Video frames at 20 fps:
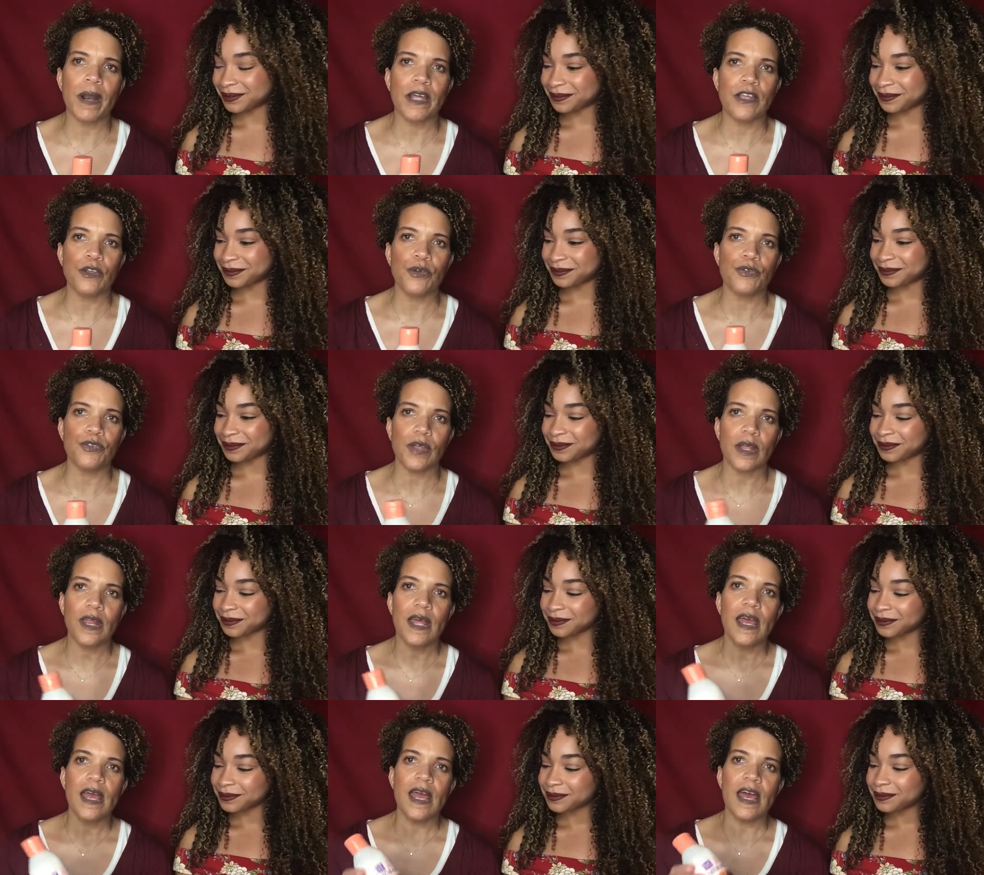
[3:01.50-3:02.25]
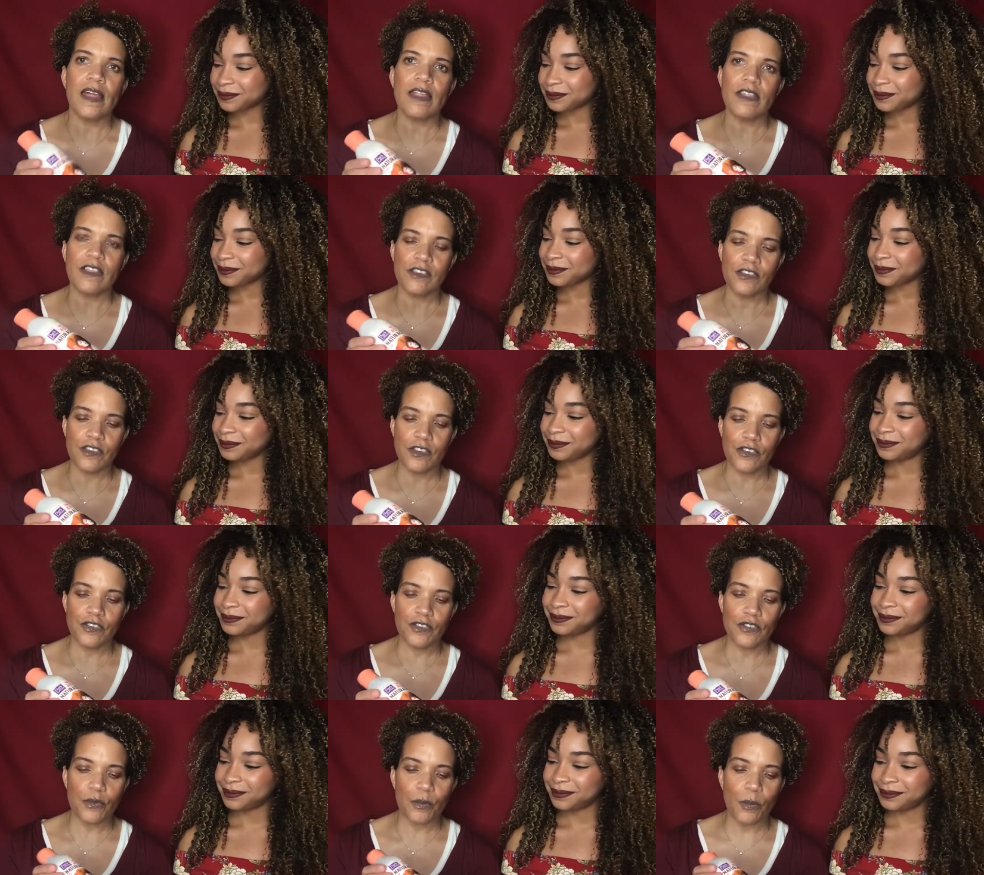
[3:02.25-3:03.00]
Speaker 1: I use it, and this
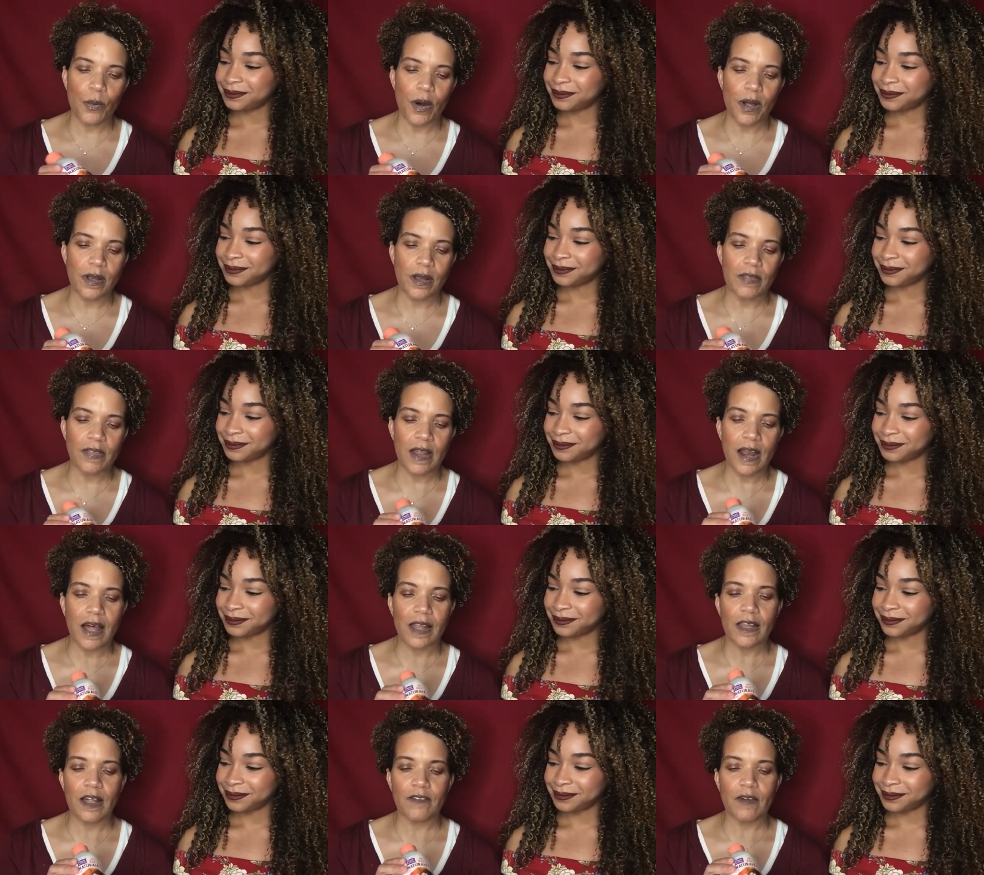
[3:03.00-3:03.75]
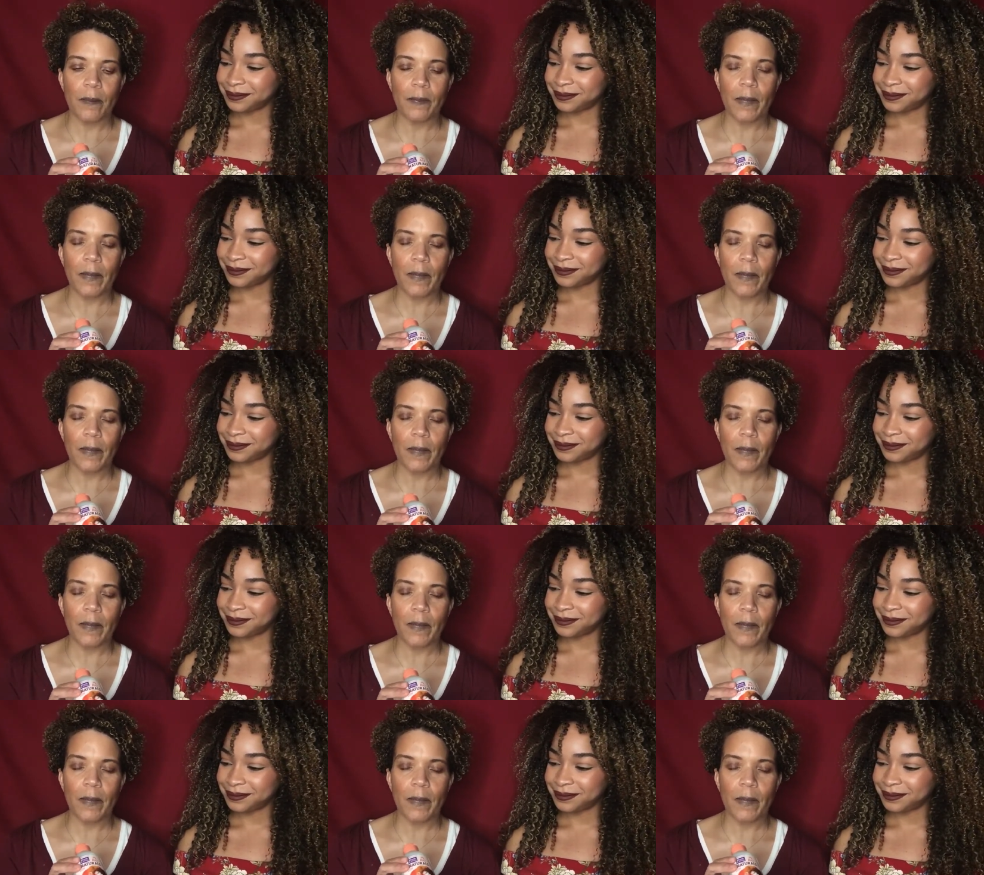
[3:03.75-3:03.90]
is the one that I love. I'm